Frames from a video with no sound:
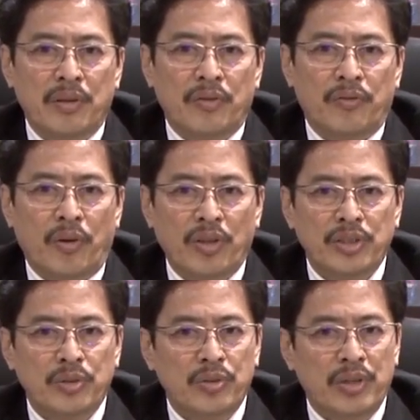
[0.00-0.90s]
forge
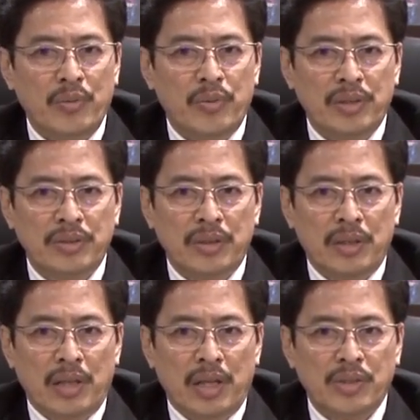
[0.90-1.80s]
new networks,
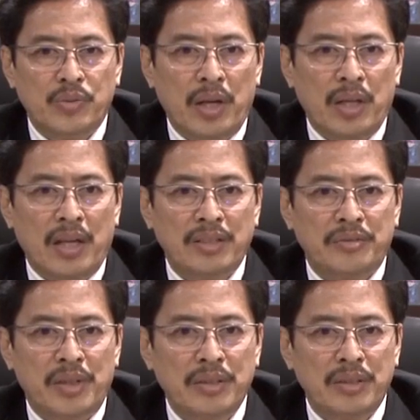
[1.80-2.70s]
as well as
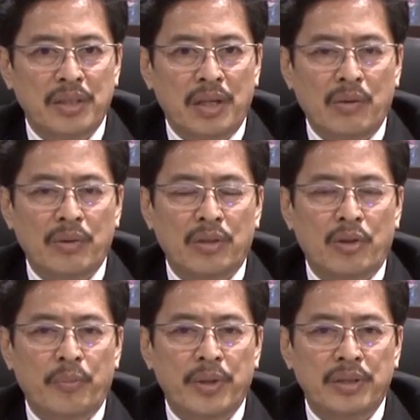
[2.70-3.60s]
strengthen our
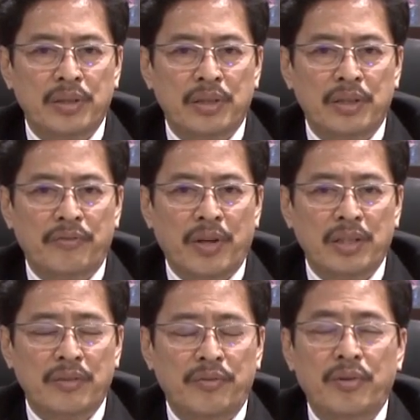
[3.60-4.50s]
cooperation in
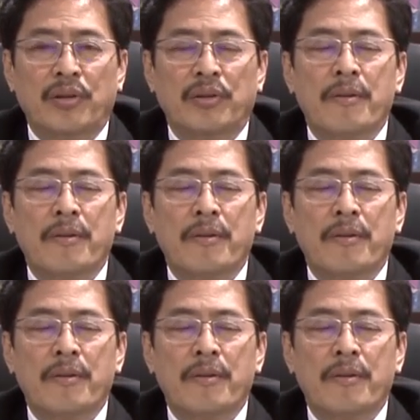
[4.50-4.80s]
fighting fraud.